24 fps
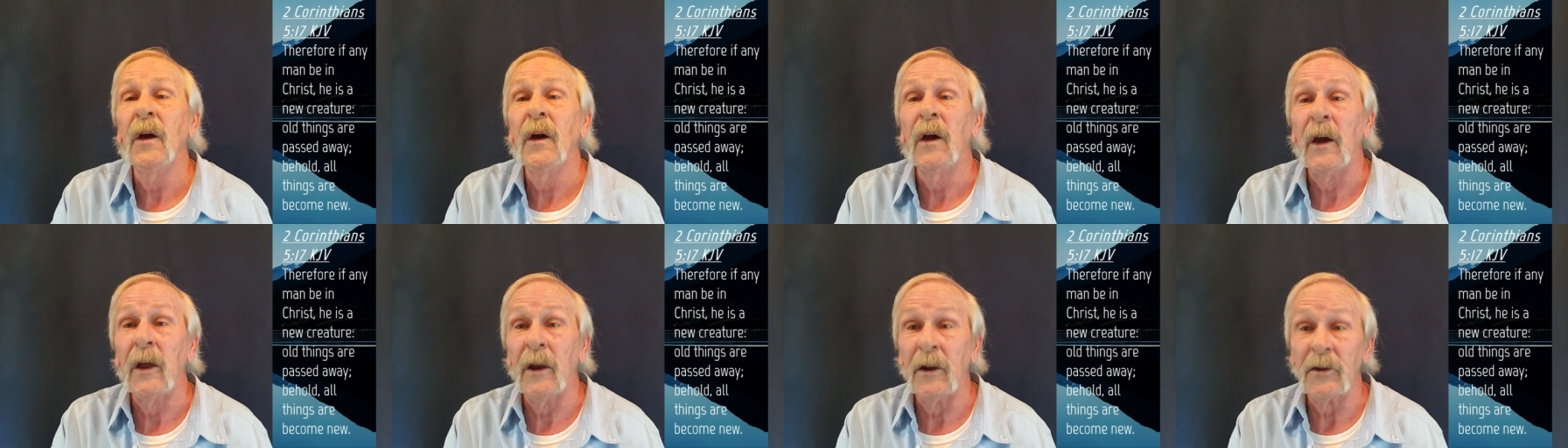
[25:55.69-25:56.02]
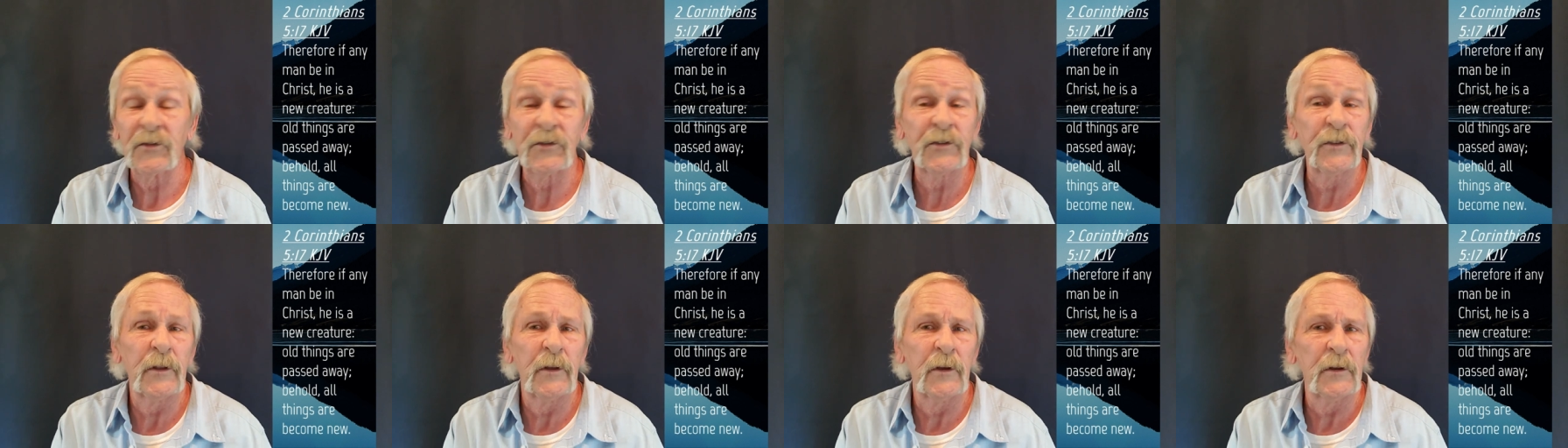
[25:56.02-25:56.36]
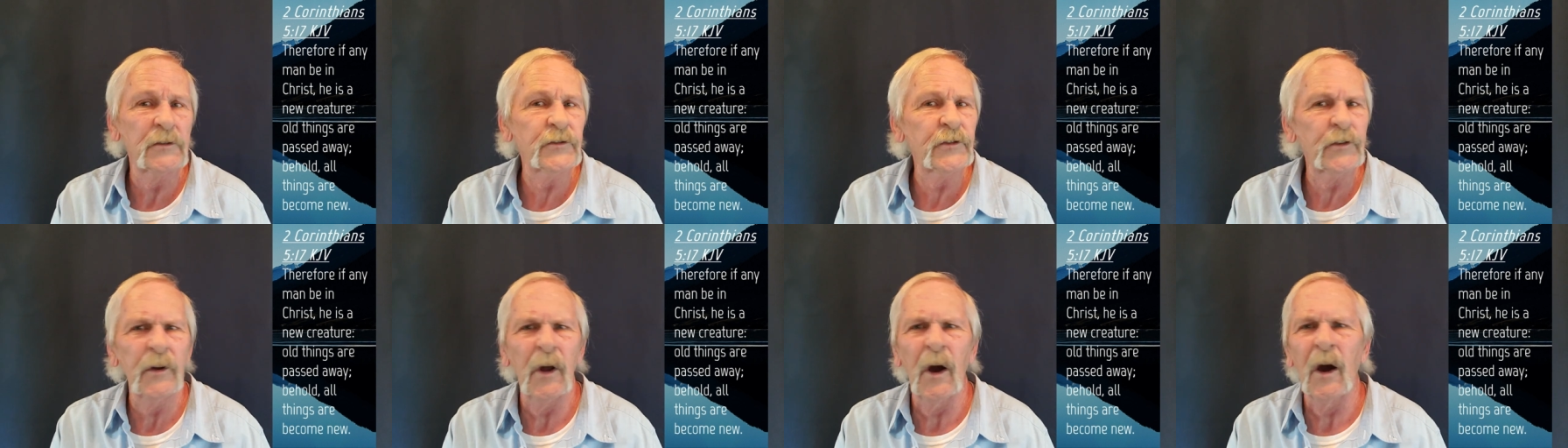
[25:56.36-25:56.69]
and
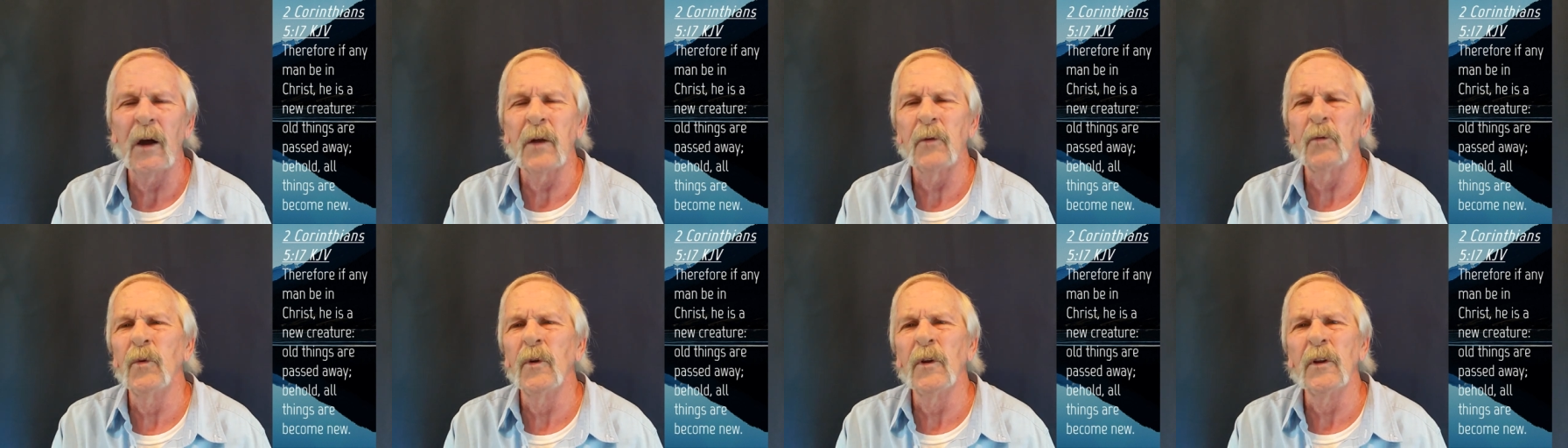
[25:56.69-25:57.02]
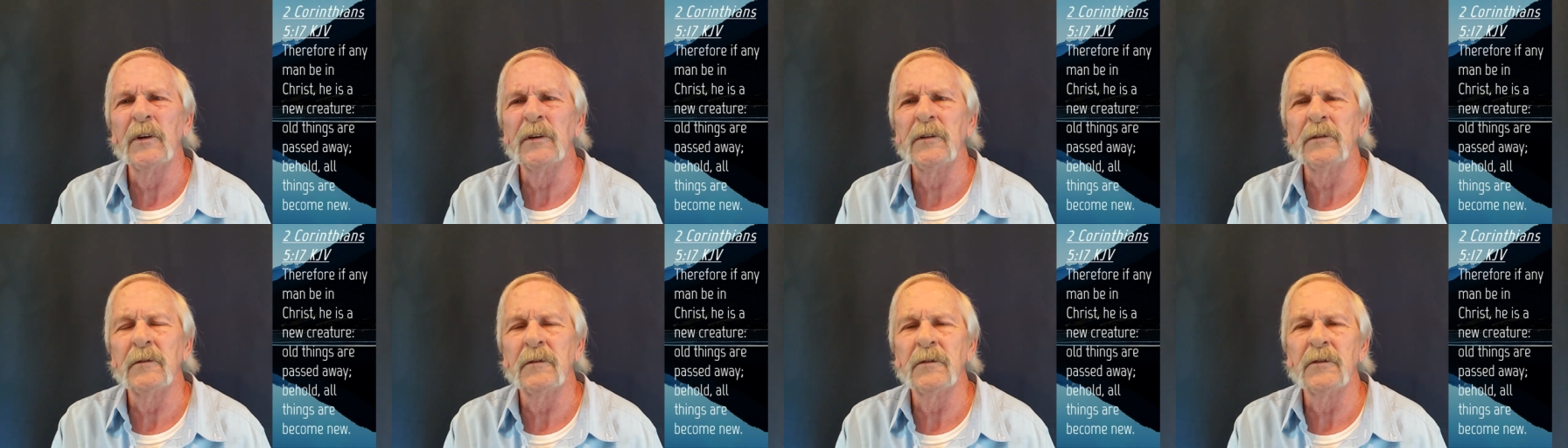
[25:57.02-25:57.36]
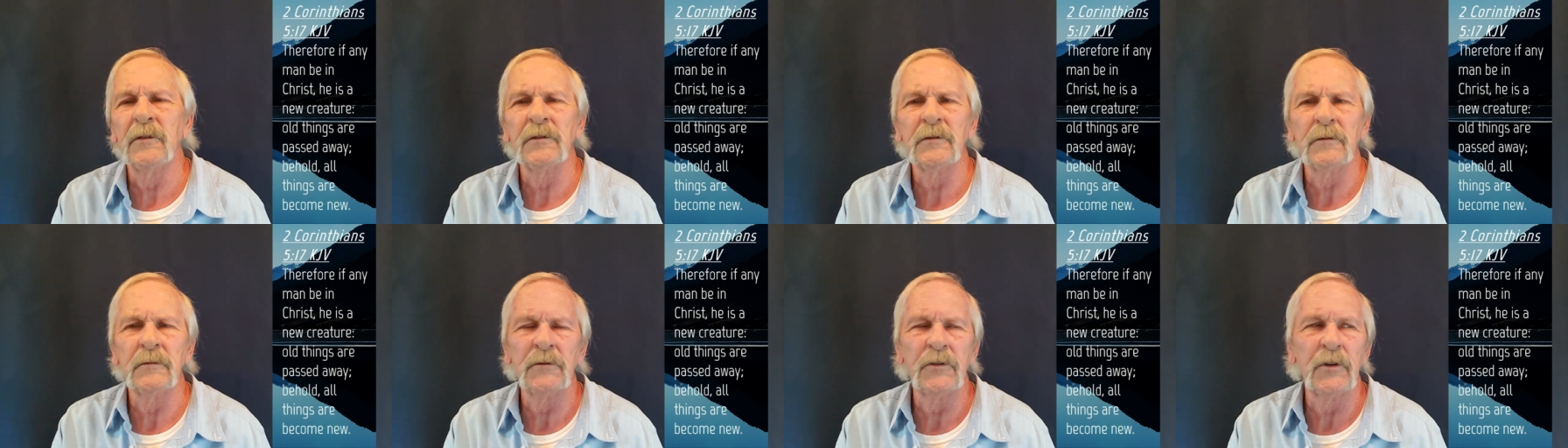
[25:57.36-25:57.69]
it's not really,
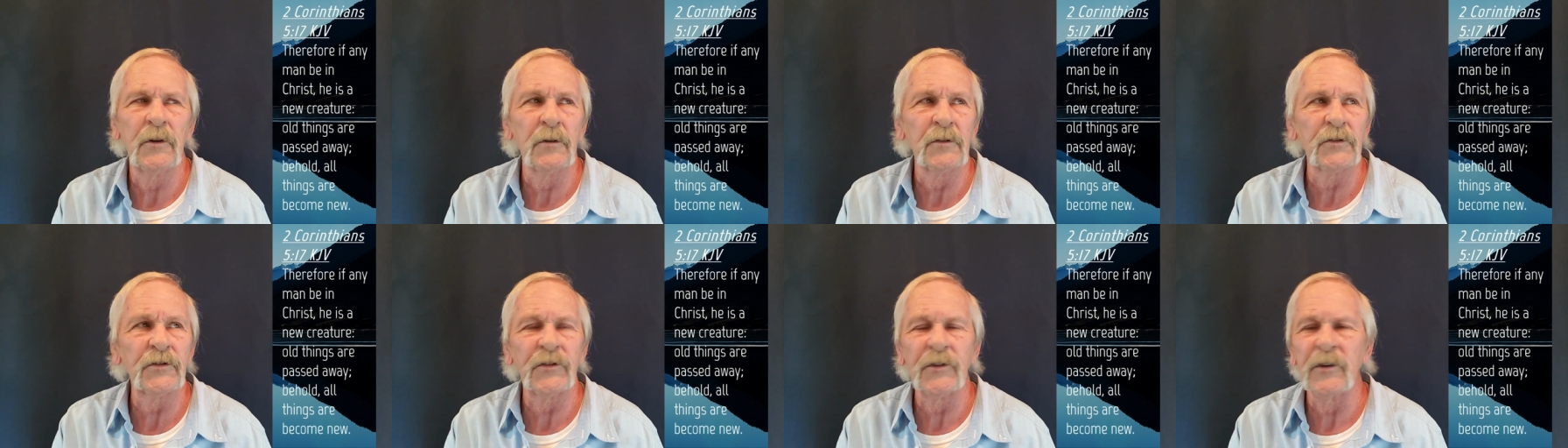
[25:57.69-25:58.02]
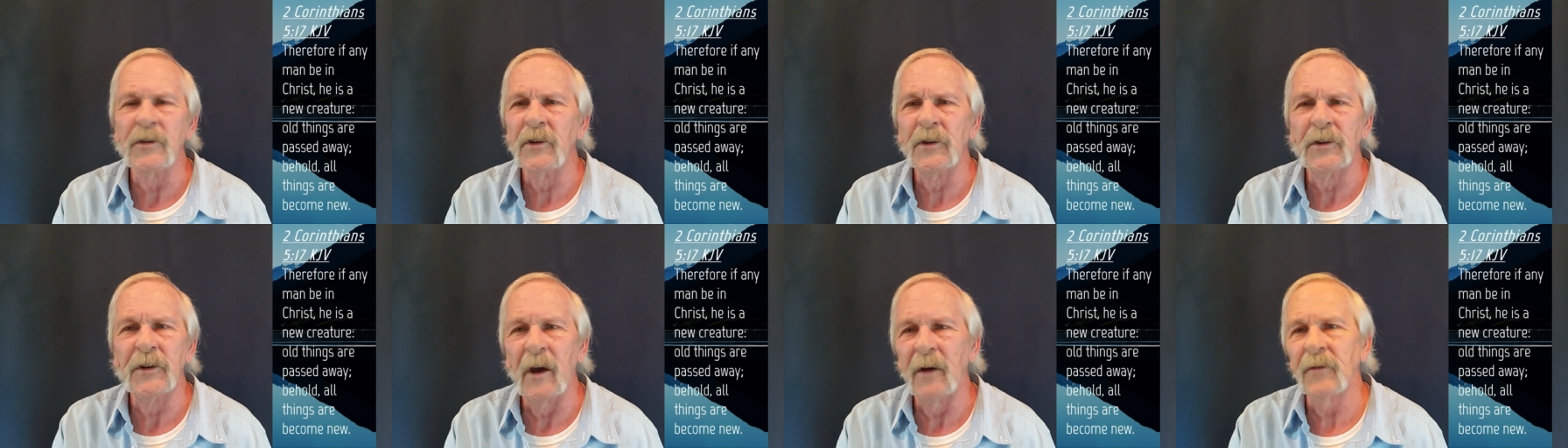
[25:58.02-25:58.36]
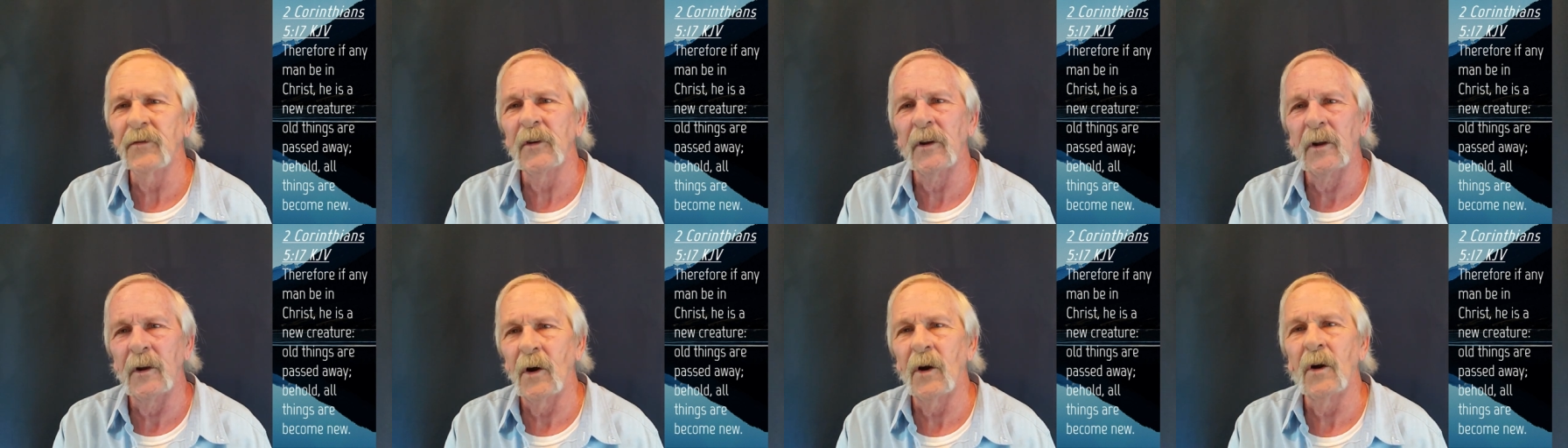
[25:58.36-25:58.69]
you don't see the
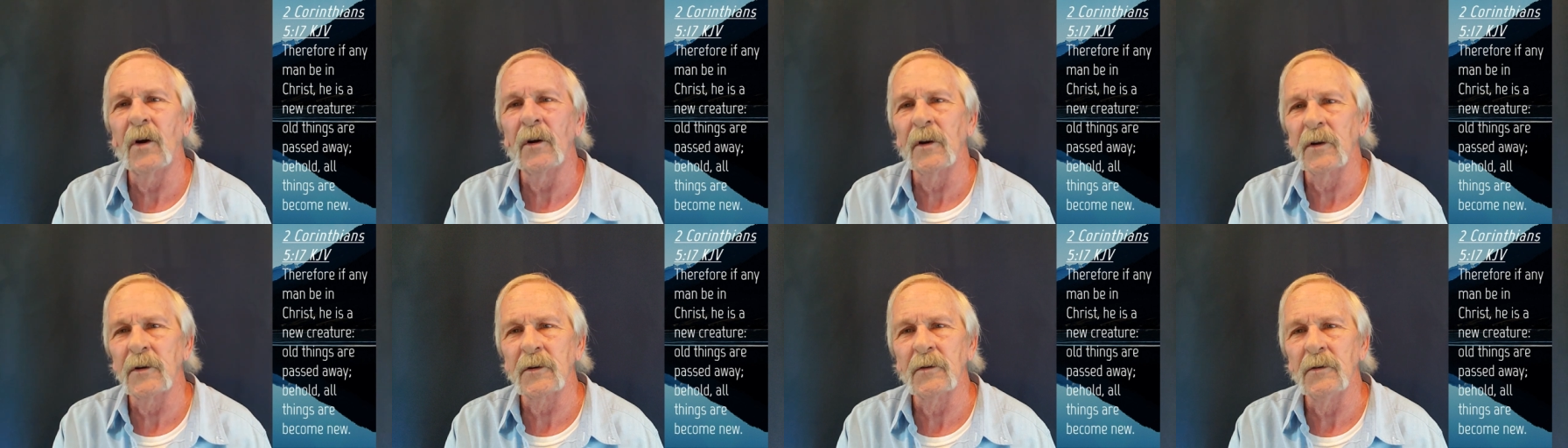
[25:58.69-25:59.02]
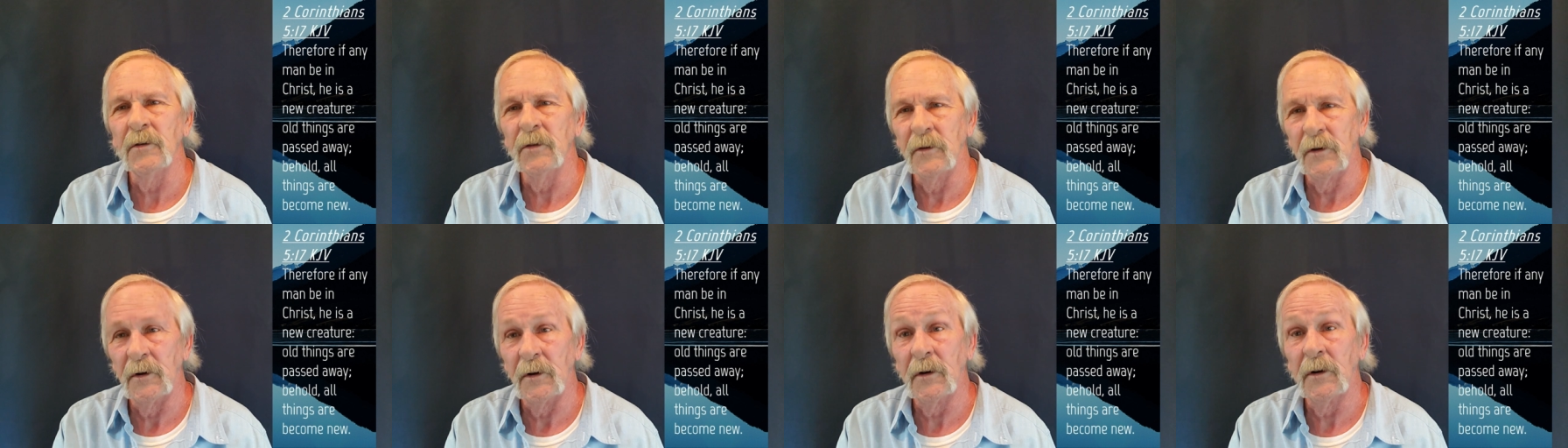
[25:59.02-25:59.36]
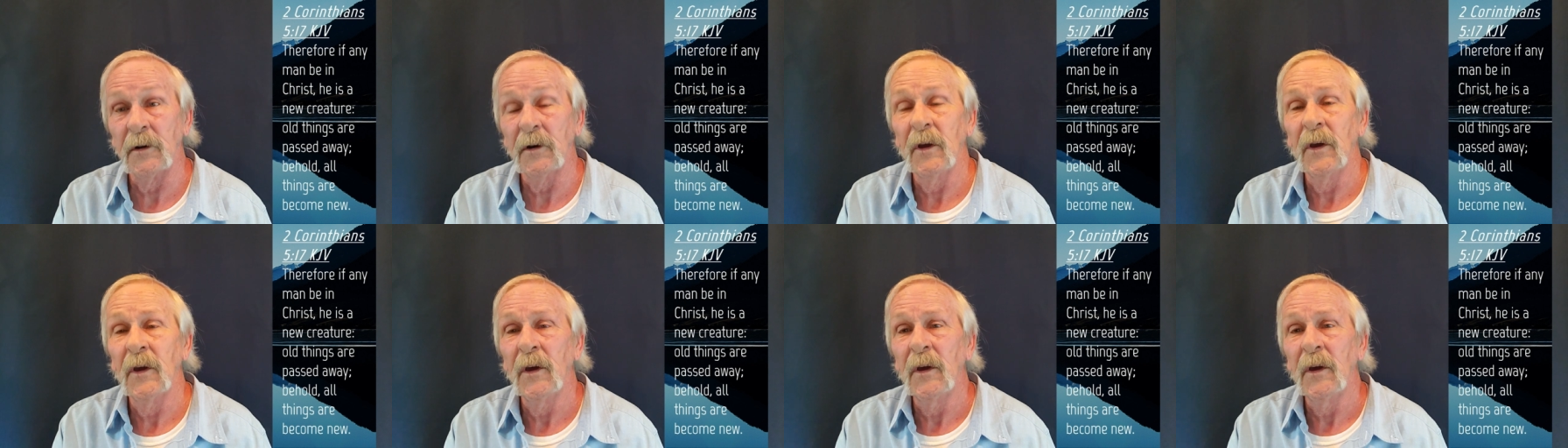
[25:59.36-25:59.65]
definite article there.